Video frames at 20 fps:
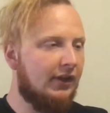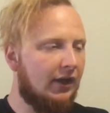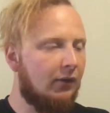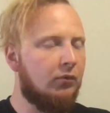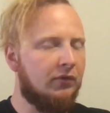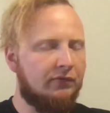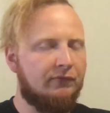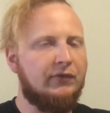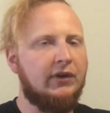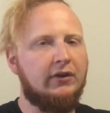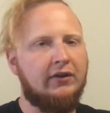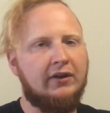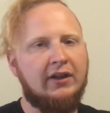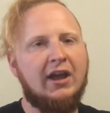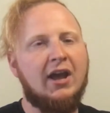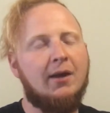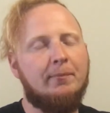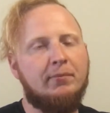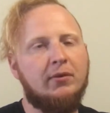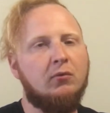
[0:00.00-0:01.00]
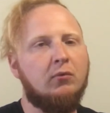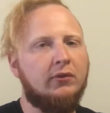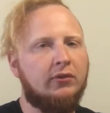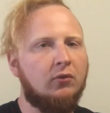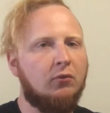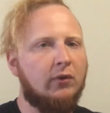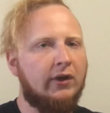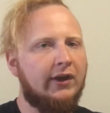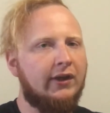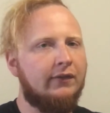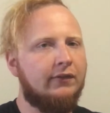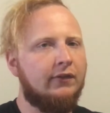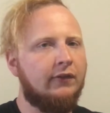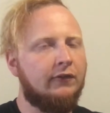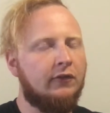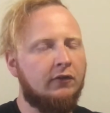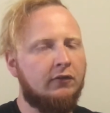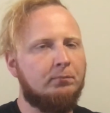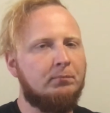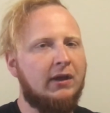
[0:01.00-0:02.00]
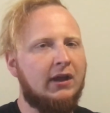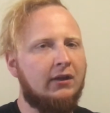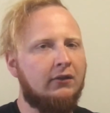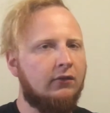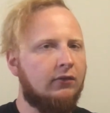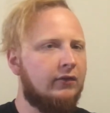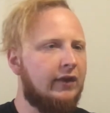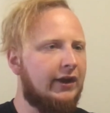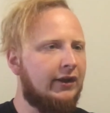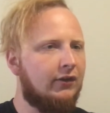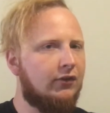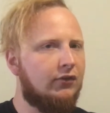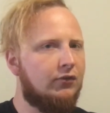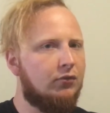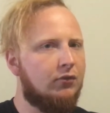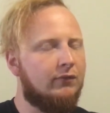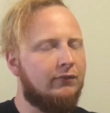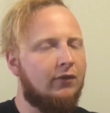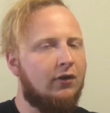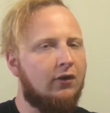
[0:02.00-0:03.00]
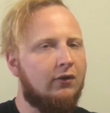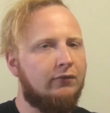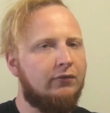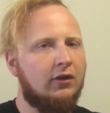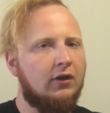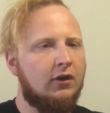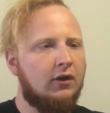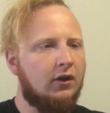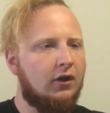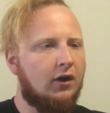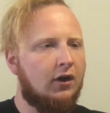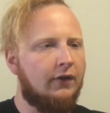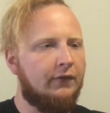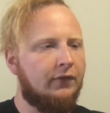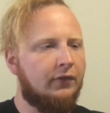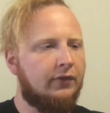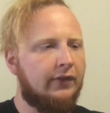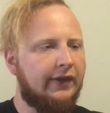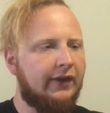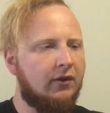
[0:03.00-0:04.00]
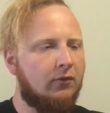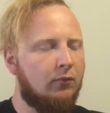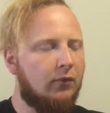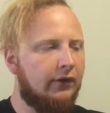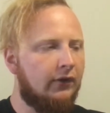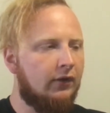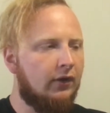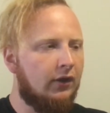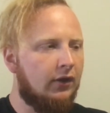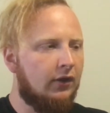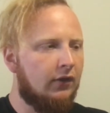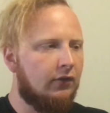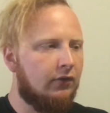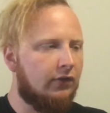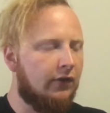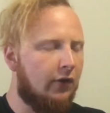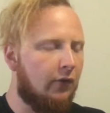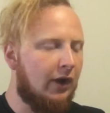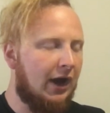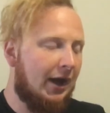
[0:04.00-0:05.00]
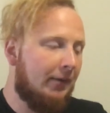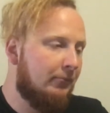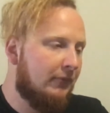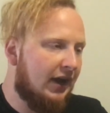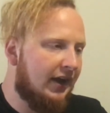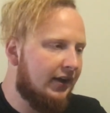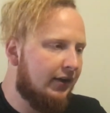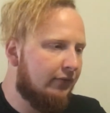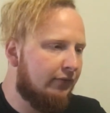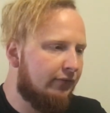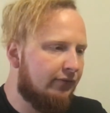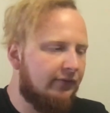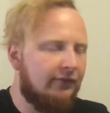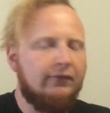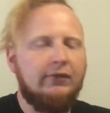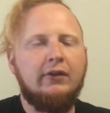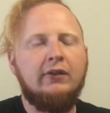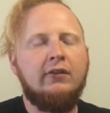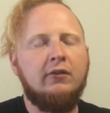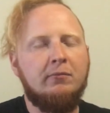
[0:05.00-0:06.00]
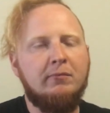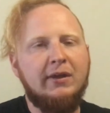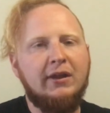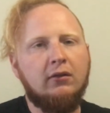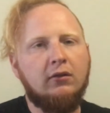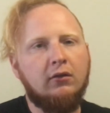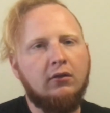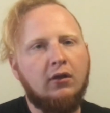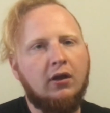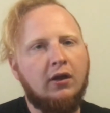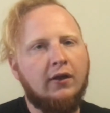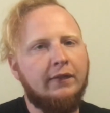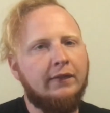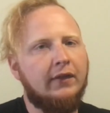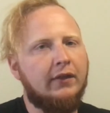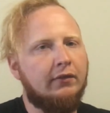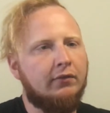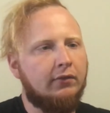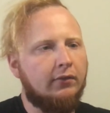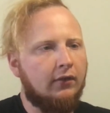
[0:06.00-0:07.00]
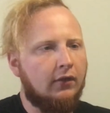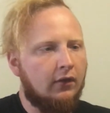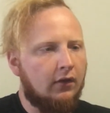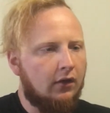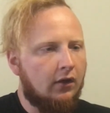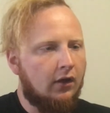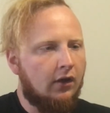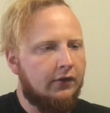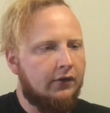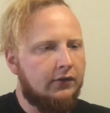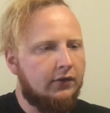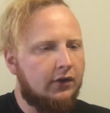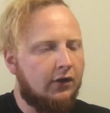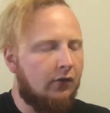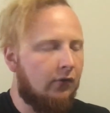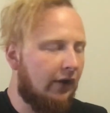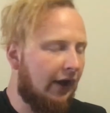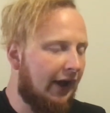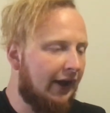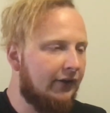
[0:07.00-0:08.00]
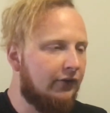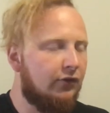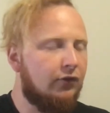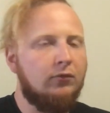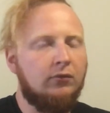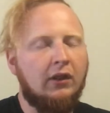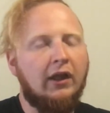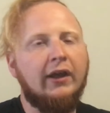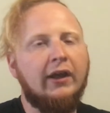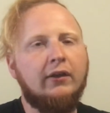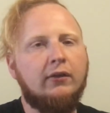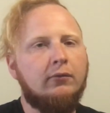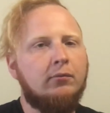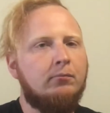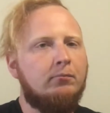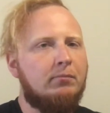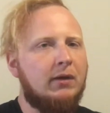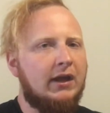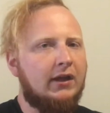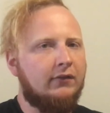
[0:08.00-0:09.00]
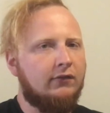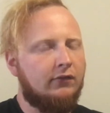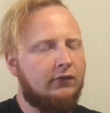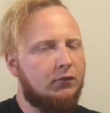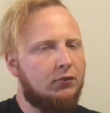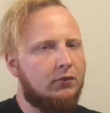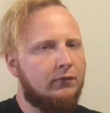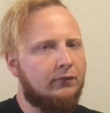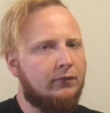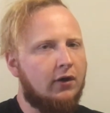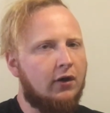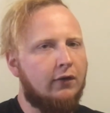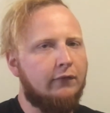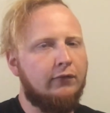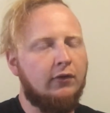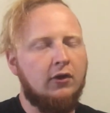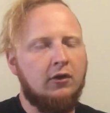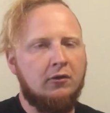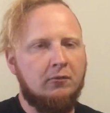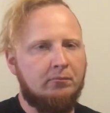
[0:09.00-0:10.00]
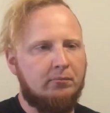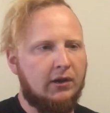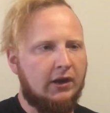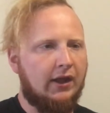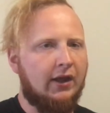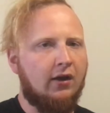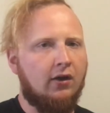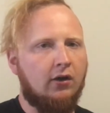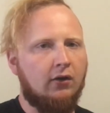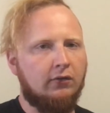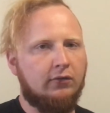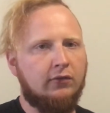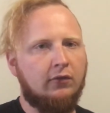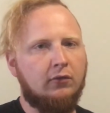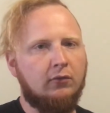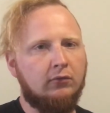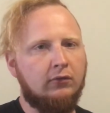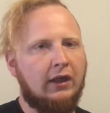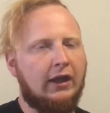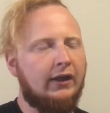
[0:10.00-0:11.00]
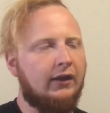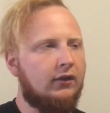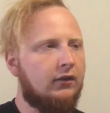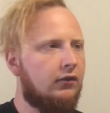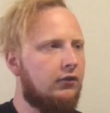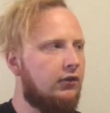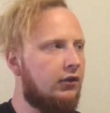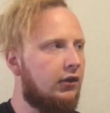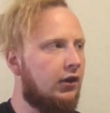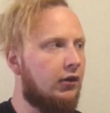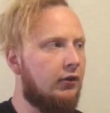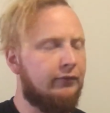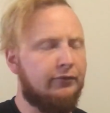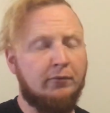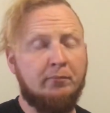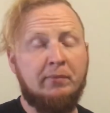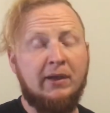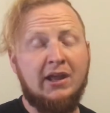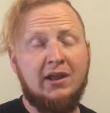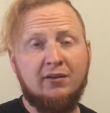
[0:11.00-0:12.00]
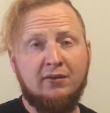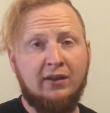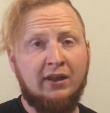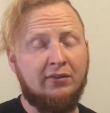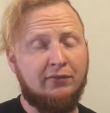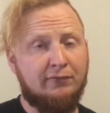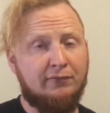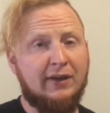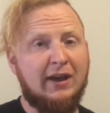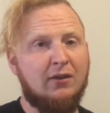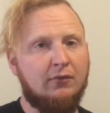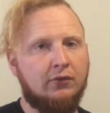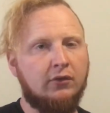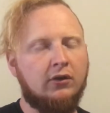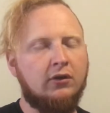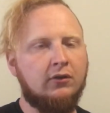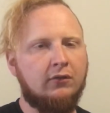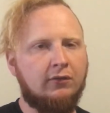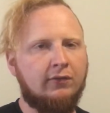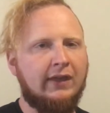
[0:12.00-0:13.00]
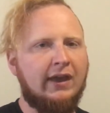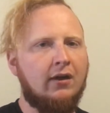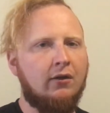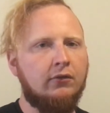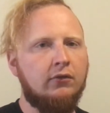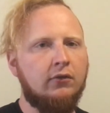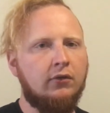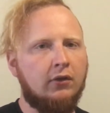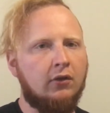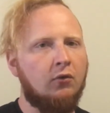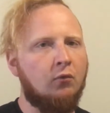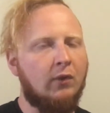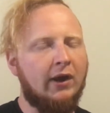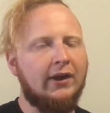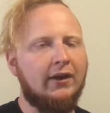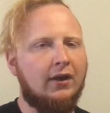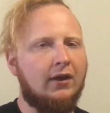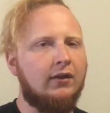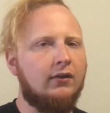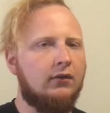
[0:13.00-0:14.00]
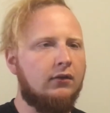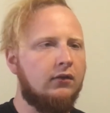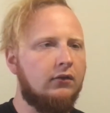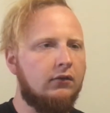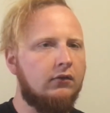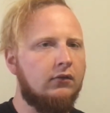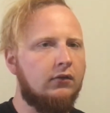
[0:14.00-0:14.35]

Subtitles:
was very happy with the way that this band decided to evolve on the second one. So I'm kind of in the middle on this. You know, I do like bands to evolve, but but I also like, if a band has found a good sound, why not,